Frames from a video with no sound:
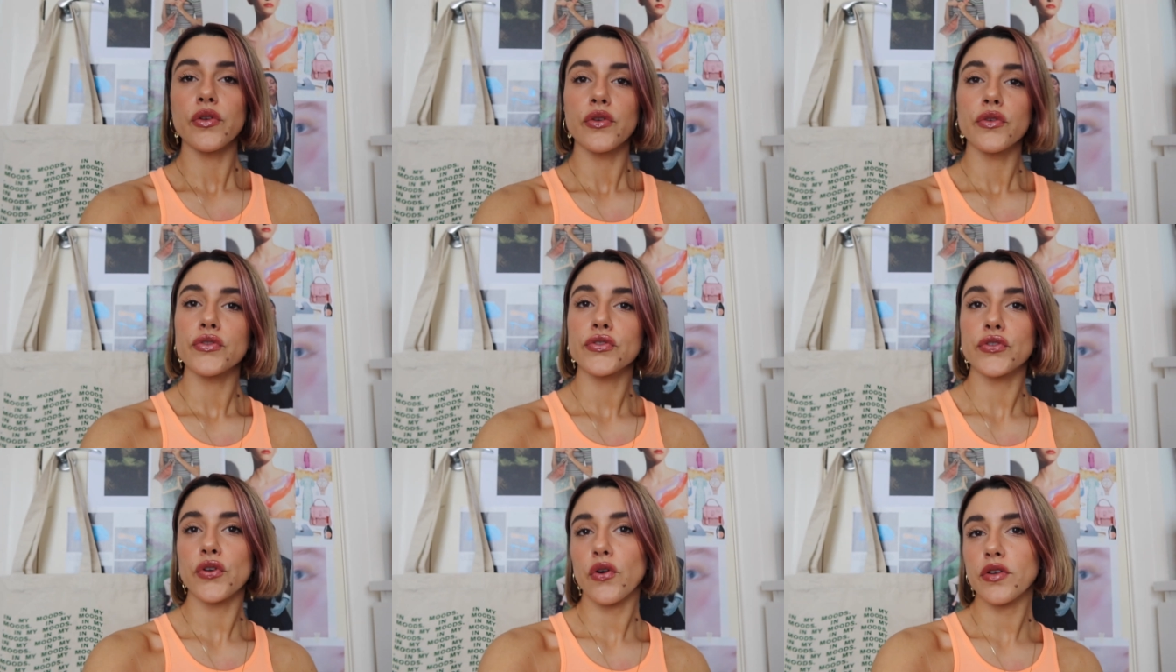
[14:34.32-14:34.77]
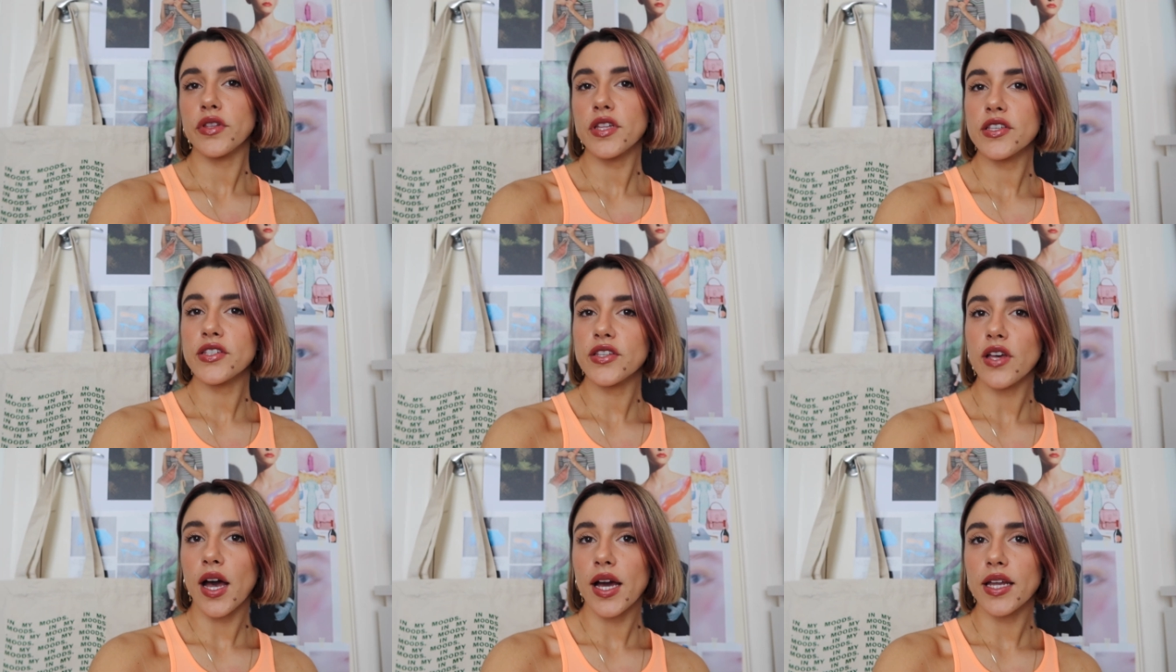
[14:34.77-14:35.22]
So on the
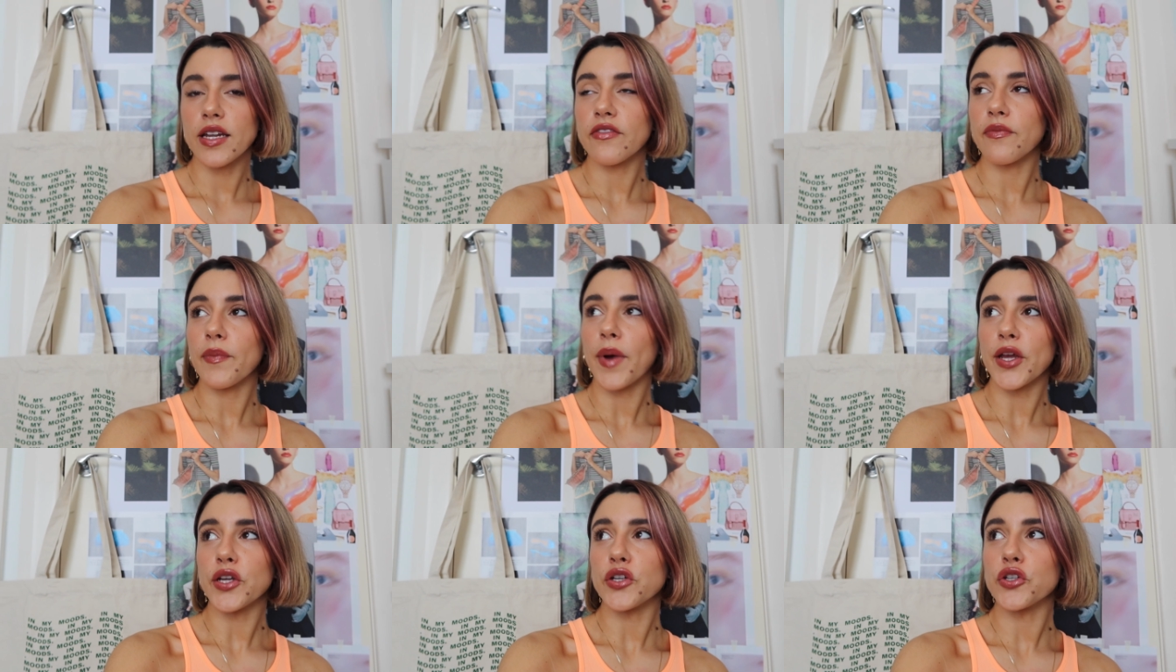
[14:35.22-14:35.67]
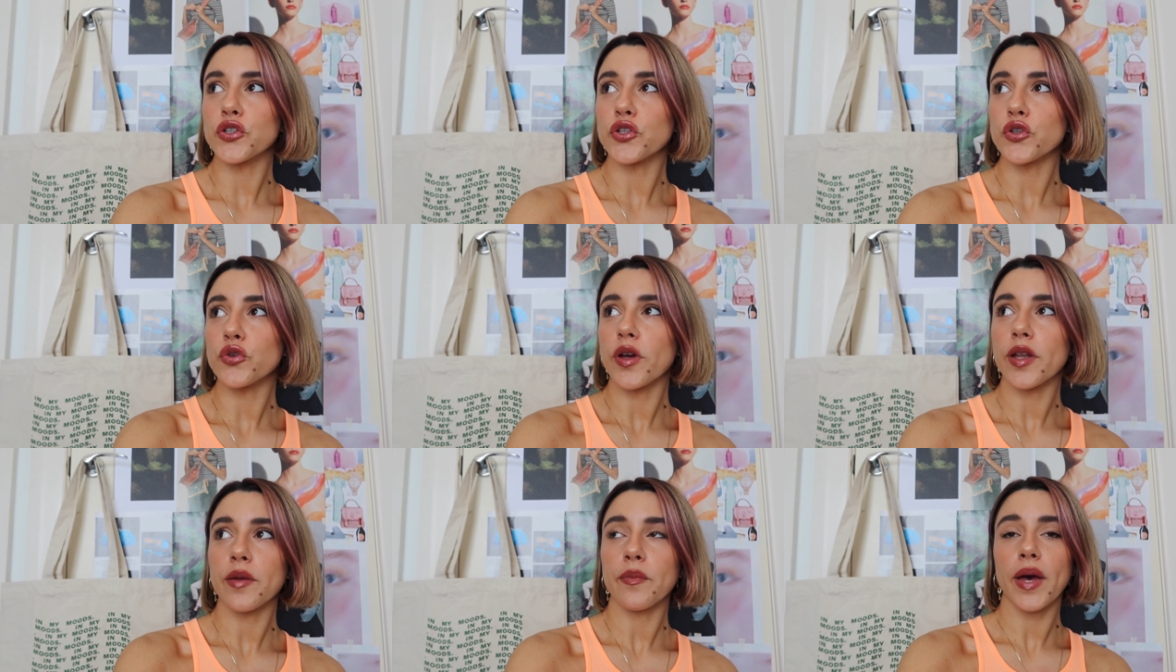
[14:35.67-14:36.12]
side of my
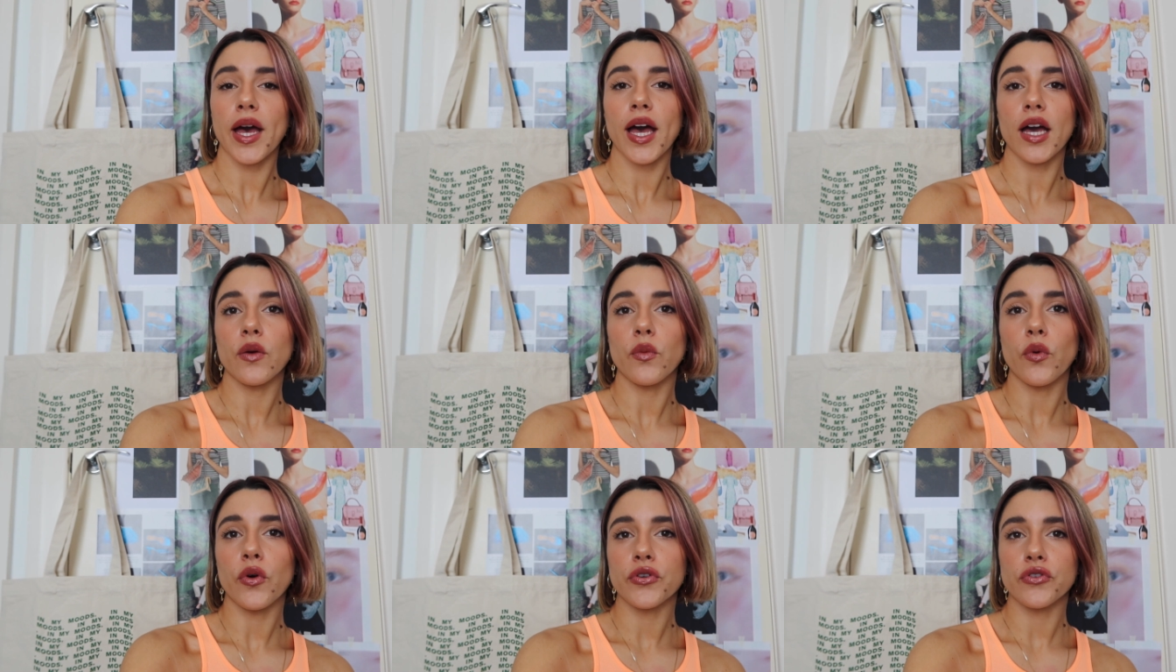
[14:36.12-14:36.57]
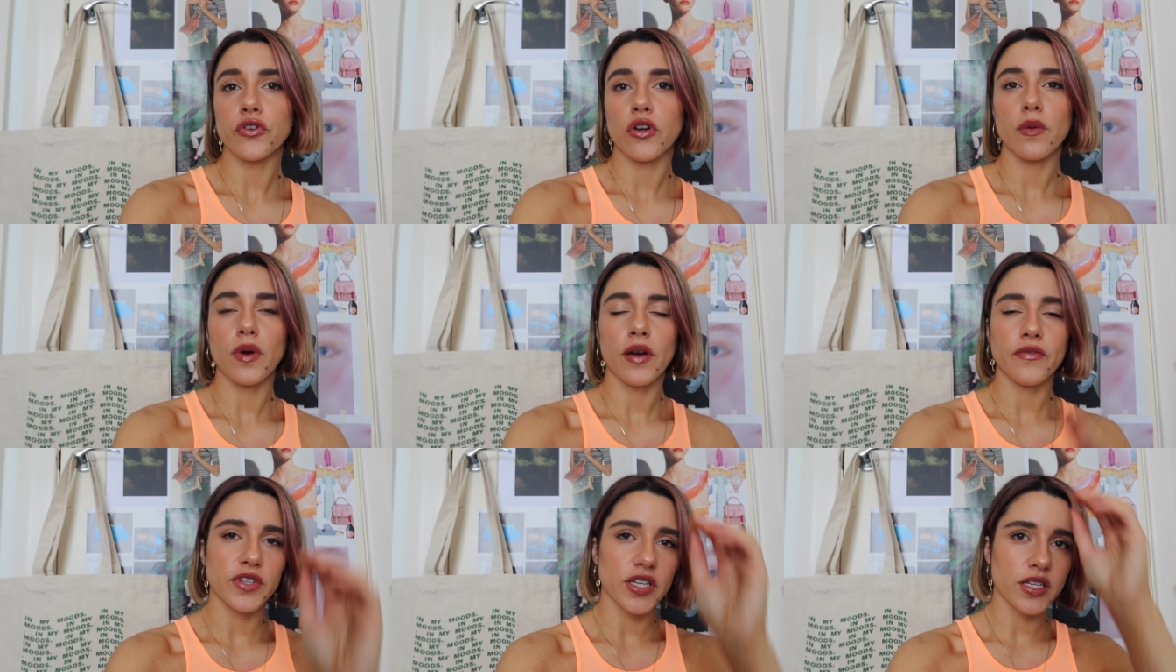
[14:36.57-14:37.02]
shoe and bag
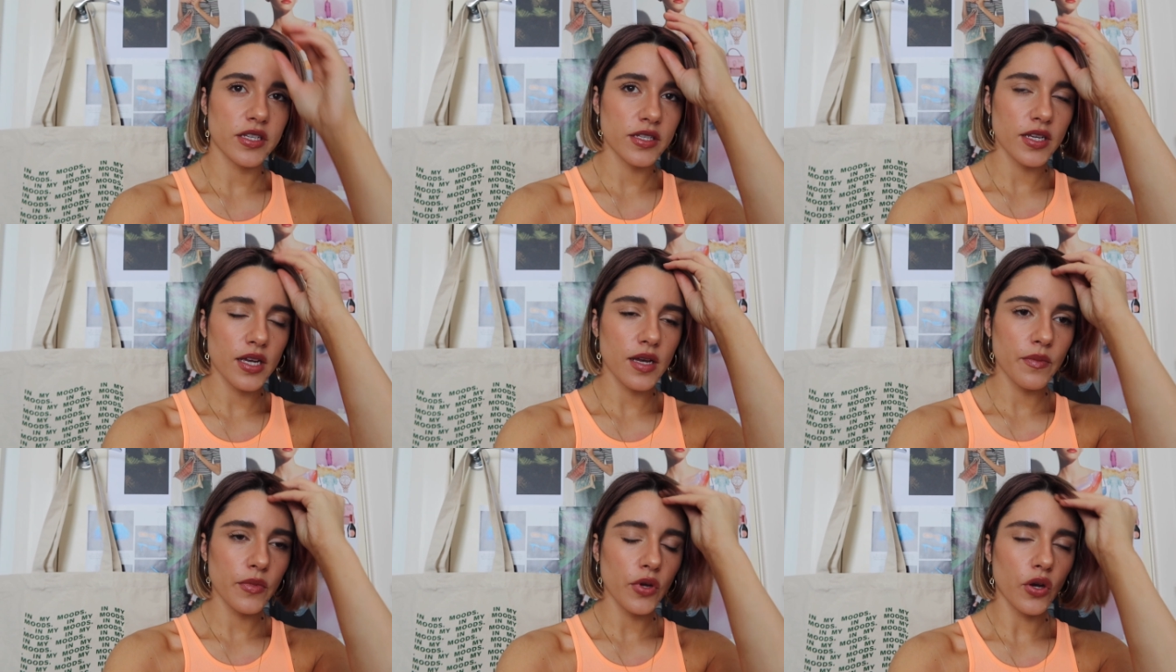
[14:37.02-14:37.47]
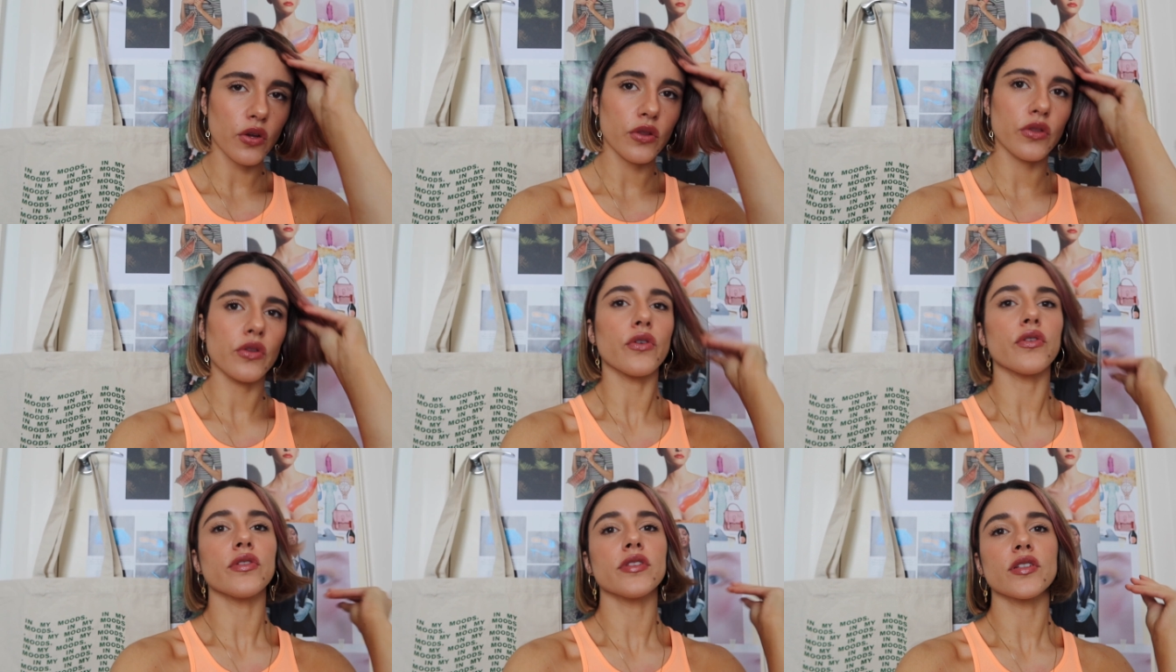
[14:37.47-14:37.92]
wardrobe, I've just
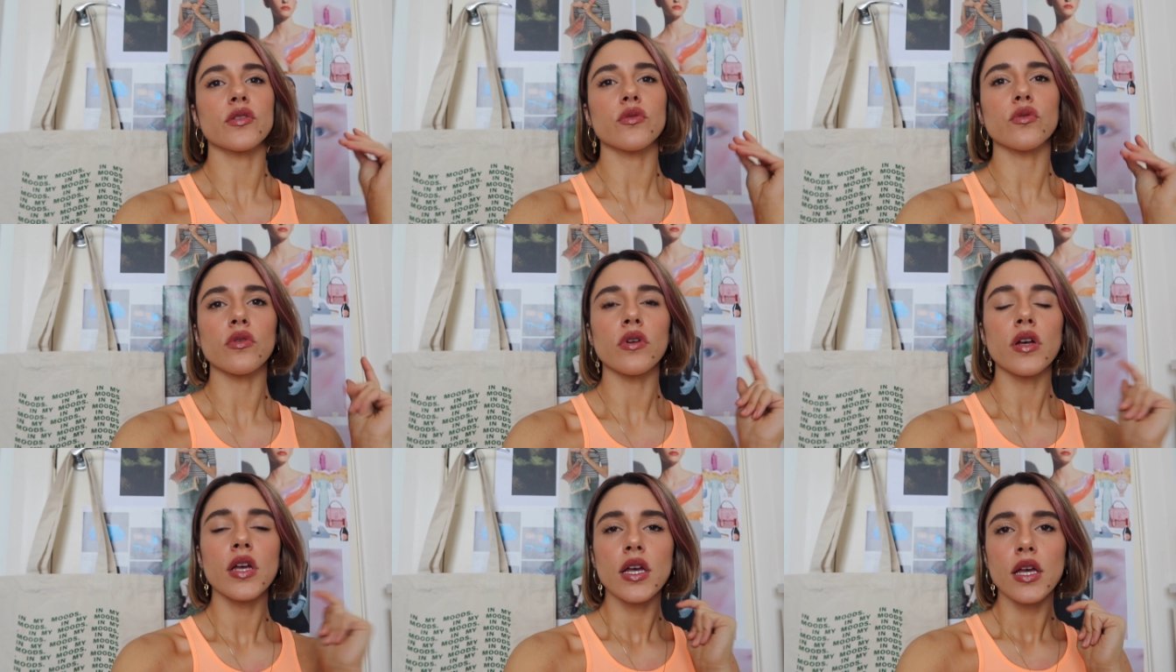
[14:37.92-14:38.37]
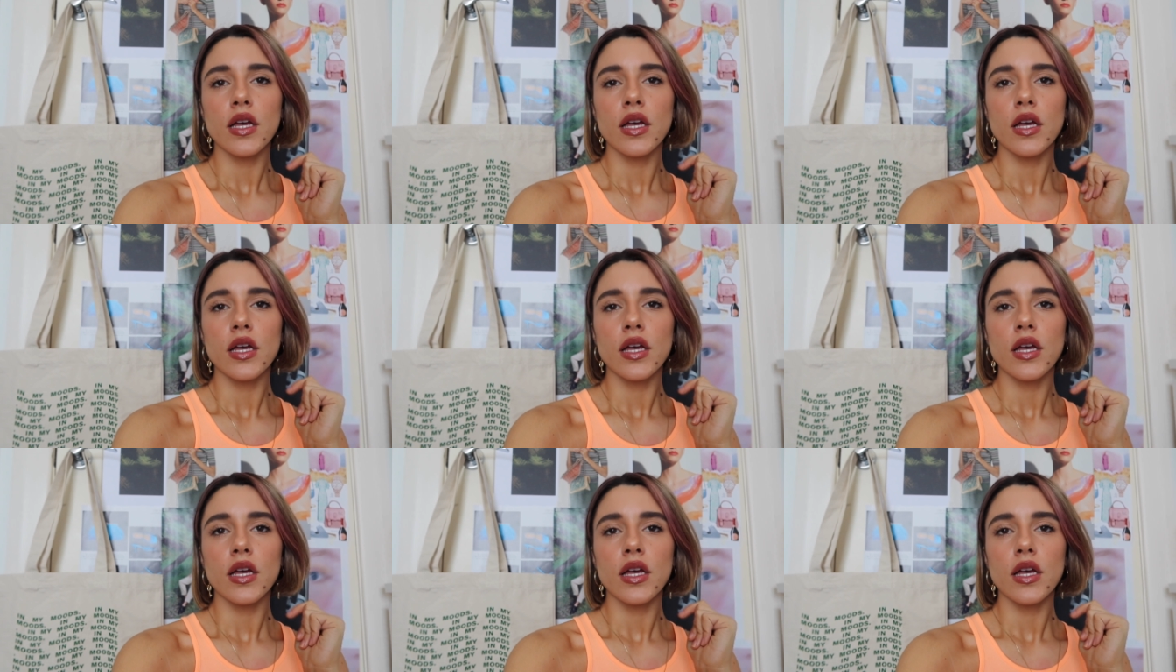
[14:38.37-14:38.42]
gotten those little